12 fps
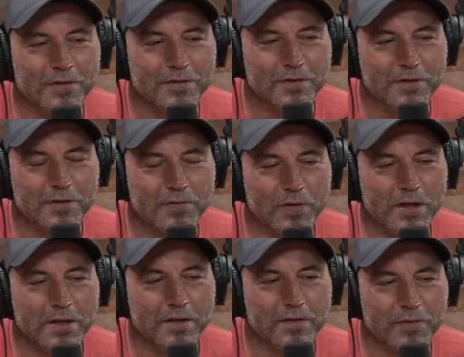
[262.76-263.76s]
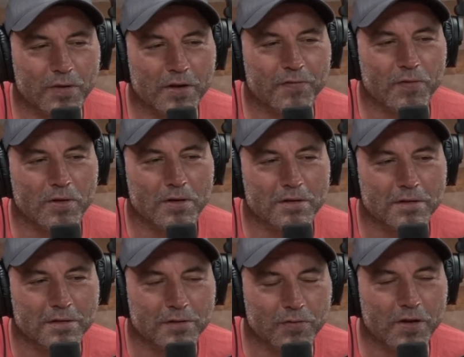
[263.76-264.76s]
Yeah, three, three, or four. Three or four?
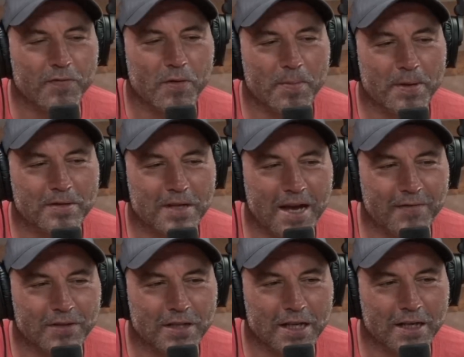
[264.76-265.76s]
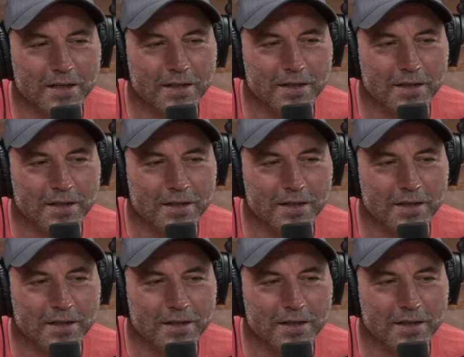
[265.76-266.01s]
Yeah. Three or four beers every day.